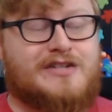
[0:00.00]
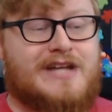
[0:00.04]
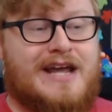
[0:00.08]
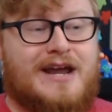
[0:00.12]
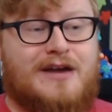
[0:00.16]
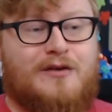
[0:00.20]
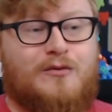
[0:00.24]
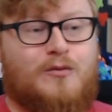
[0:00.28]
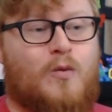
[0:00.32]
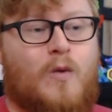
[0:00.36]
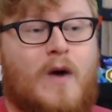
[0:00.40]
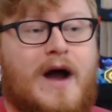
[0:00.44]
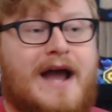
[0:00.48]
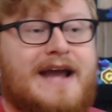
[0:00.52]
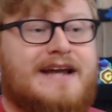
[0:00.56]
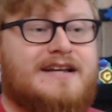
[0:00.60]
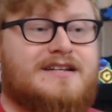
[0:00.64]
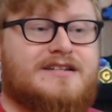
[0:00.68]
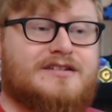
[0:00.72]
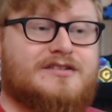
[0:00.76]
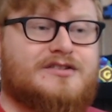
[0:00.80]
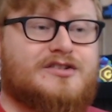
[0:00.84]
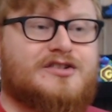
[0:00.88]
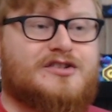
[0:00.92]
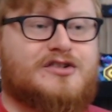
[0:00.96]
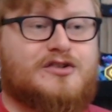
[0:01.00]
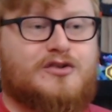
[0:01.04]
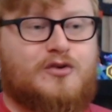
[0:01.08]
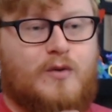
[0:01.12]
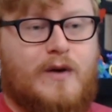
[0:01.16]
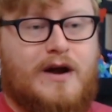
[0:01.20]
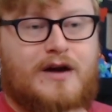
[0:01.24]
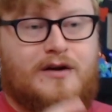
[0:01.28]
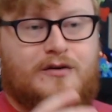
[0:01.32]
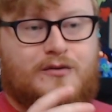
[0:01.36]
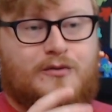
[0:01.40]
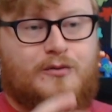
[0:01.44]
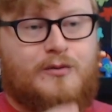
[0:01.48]
white
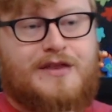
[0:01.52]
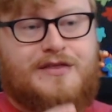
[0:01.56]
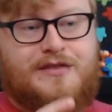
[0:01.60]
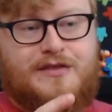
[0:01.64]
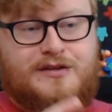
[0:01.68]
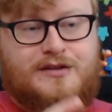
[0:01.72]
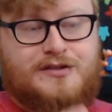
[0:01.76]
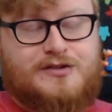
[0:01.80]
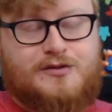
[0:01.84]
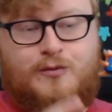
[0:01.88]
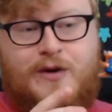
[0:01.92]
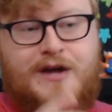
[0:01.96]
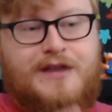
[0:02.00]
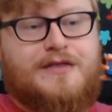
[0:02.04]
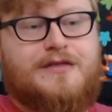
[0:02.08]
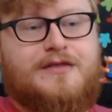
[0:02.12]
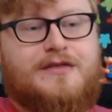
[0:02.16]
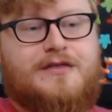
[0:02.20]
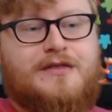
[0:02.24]
square with